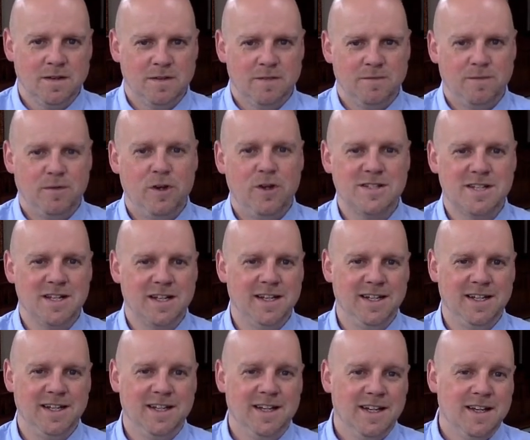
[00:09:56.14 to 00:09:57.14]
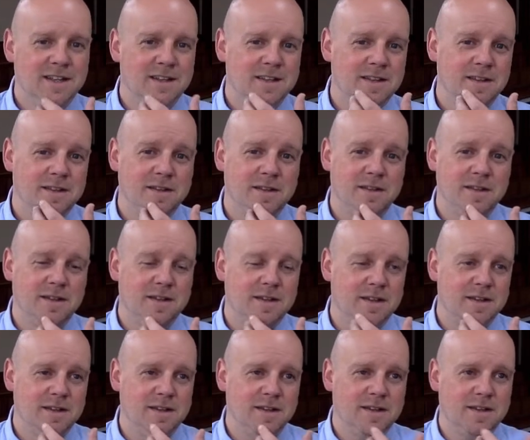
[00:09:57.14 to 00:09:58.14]
Firstly,
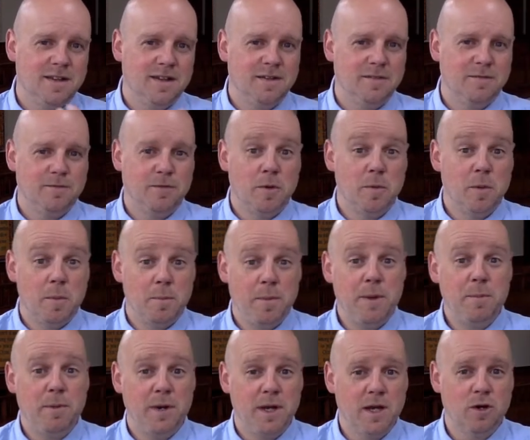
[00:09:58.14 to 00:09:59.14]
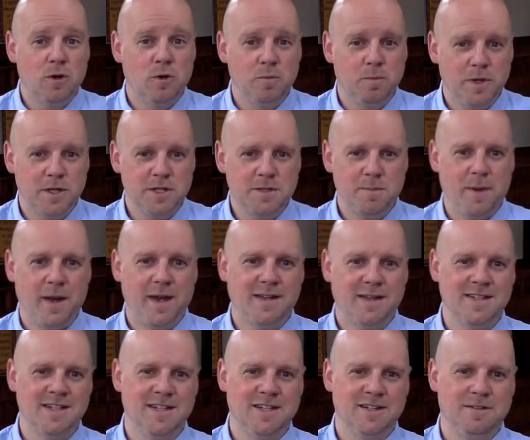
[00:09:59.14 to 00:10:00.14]
from a biblical
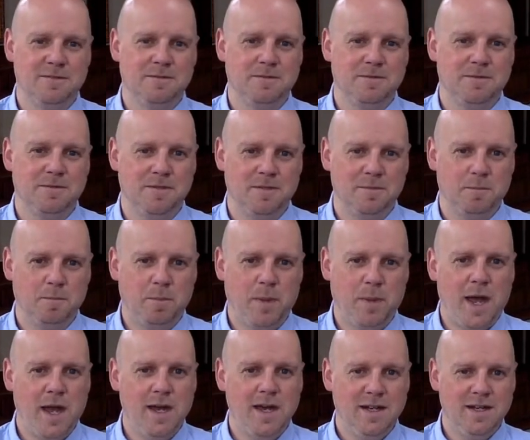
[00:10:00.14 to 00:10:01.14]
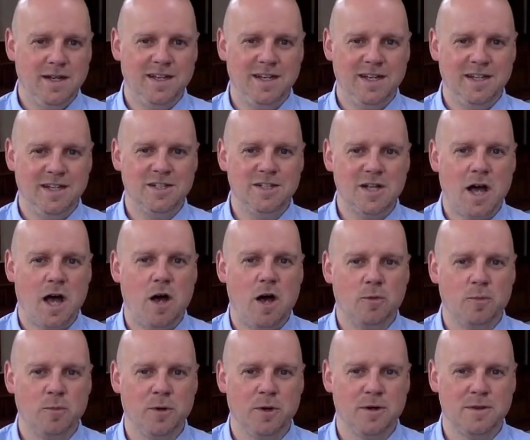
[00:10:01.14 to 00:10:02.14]
perspective, pain in
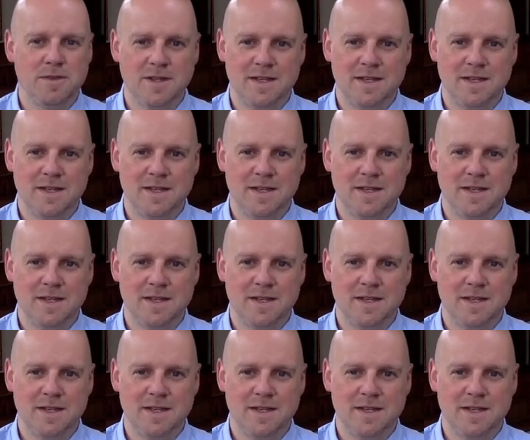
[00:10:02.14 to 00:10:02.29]
childbirth